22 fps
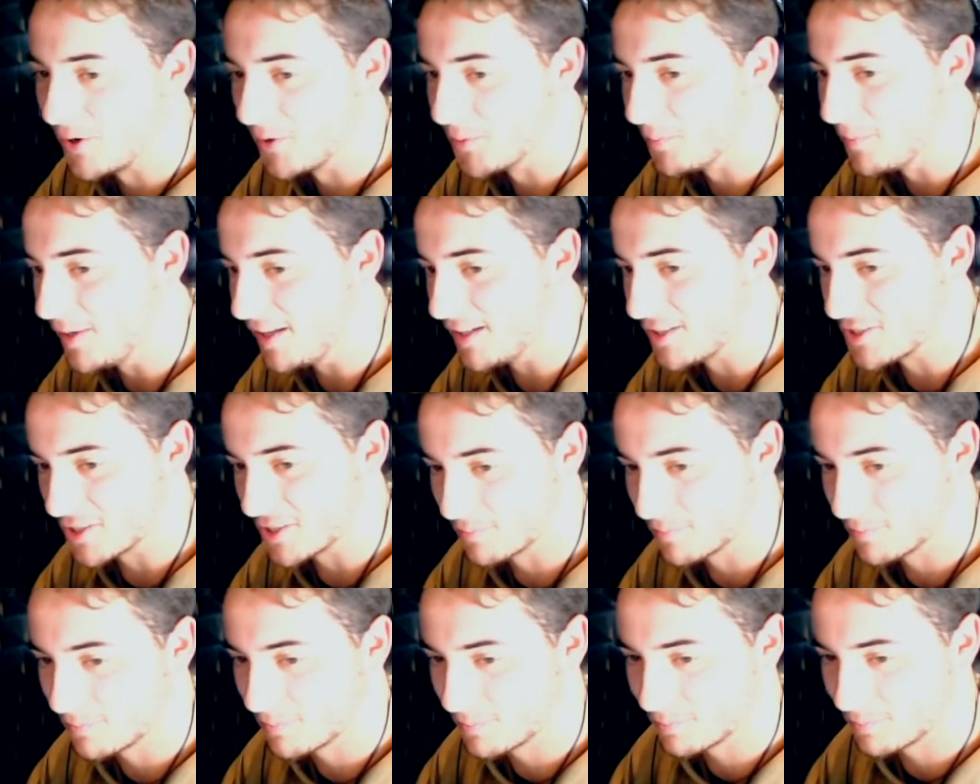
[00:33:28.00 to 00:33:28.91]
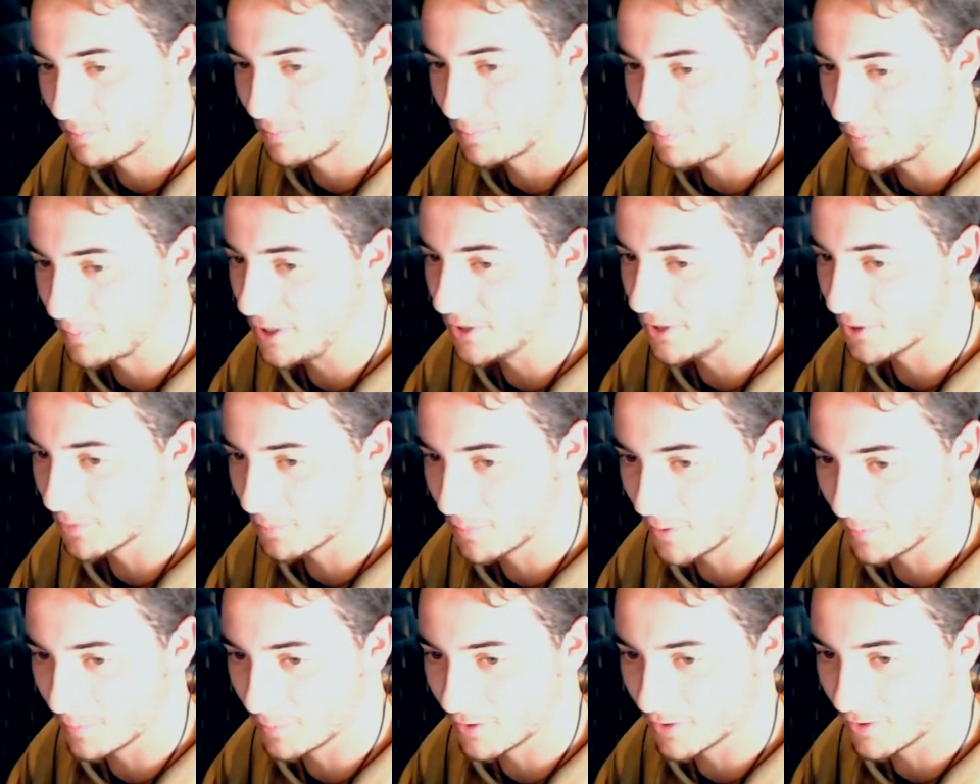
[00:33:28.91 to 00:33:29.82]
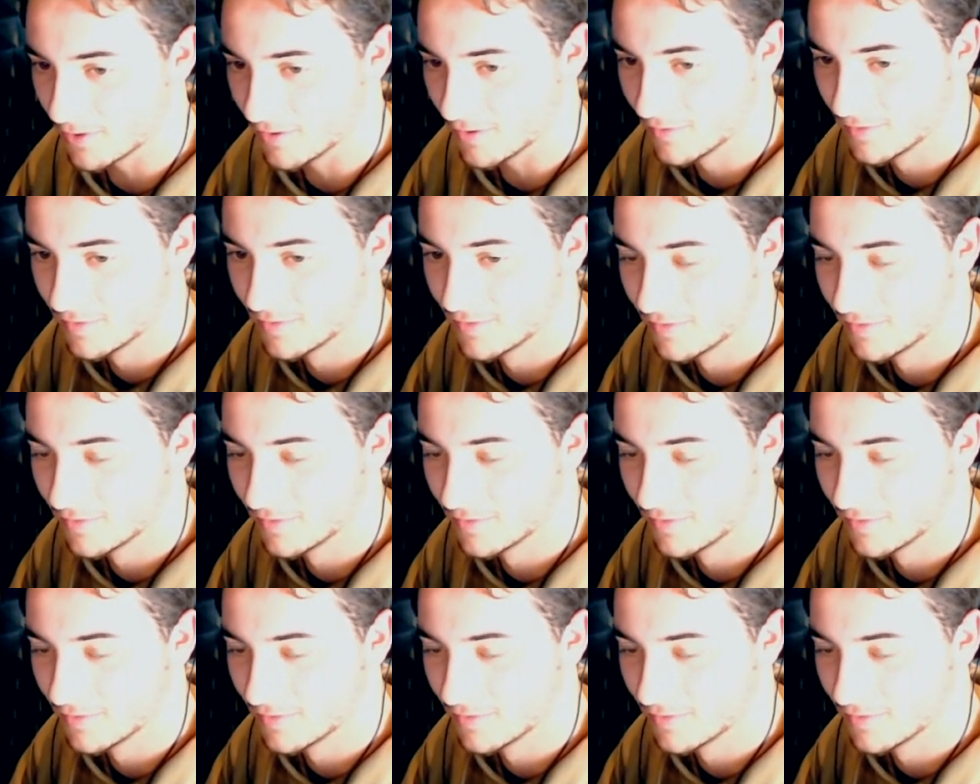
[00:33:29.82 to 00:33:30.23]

own makeshift Peter pub crawl.